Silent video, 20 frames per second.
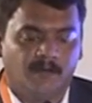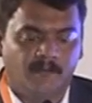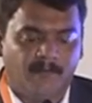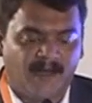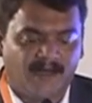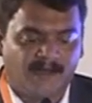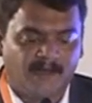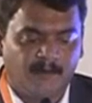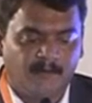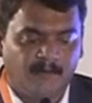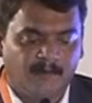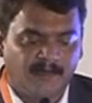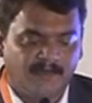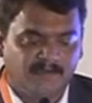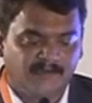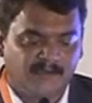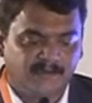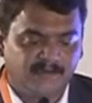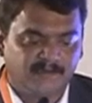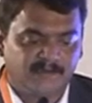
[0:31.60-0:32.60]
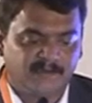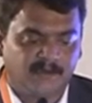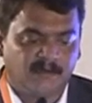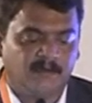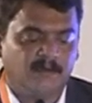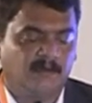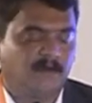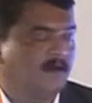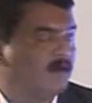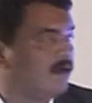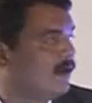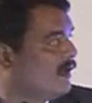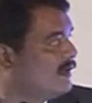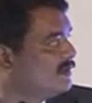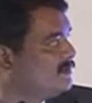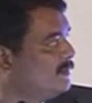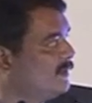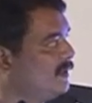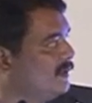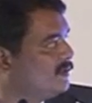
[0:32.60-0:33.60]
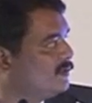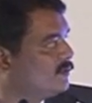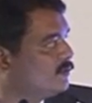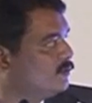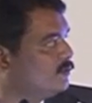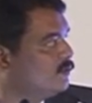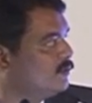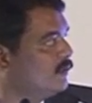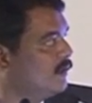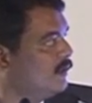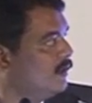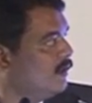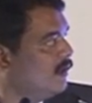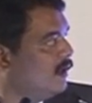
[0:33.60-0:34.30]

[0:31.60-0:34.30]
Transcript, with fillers: Magnum Assets has been through,